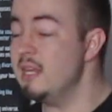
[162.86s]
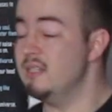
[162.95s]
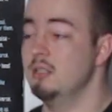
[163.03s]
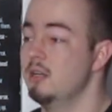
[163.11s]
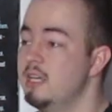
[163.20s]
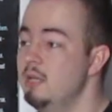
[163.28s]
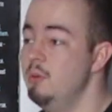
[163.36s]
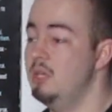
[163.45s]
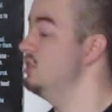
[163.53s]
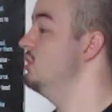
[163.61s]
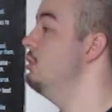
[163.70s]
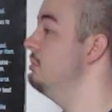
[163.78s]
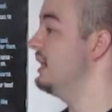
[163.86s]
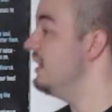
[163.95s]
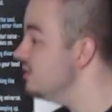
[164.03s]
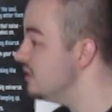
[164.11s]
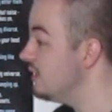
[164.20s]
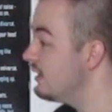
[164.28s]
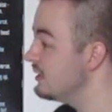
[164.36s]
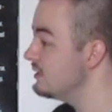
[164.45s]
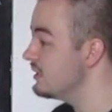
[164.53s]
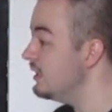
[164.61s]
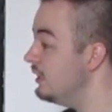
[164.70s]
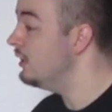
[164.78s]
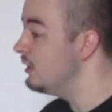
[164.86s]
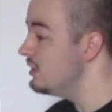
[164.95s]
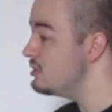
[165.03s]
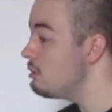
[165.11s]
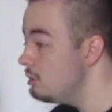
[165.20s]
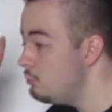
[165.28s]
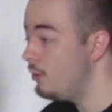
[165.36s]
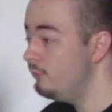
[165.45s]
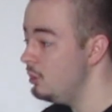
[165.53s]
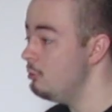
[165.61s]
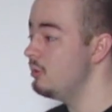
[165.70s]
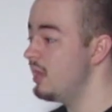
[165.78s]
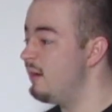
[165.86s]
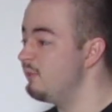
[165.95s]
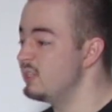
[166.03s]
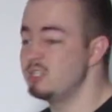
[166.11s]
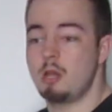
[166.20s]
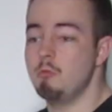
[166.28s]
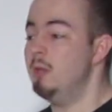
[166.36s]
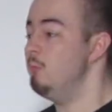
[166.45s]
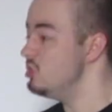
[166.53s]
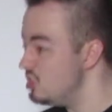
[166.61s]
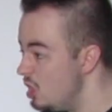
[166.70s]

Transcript: that's lucky because nobody else likes it. There's only one view on that video and it was